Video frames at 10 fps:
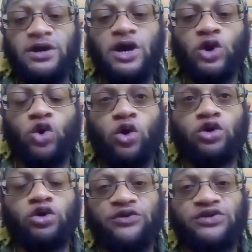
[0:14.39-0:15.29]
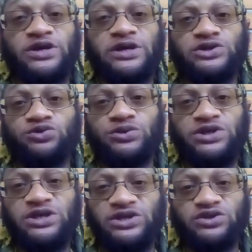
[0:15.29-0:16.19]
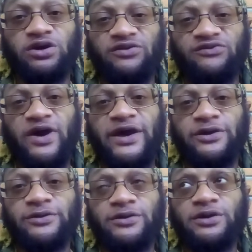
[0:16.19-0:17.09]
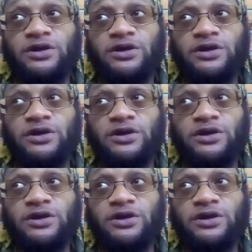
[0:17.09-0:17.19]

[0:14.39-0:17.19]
A quarter of the country is on fire.